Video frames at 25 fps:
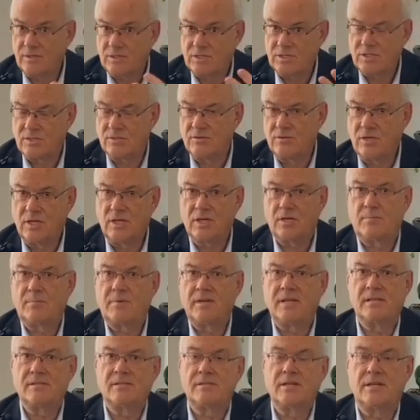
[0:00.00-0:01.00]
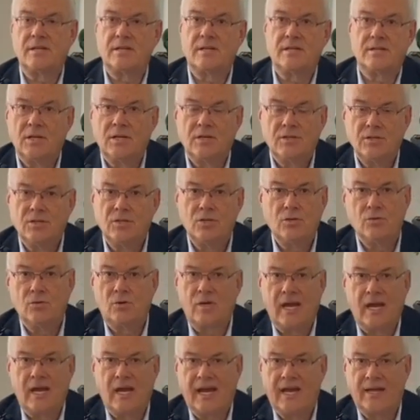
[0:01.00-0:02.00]
2-year period you
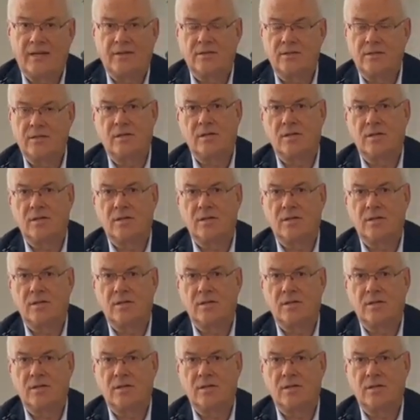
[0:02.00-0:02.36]
can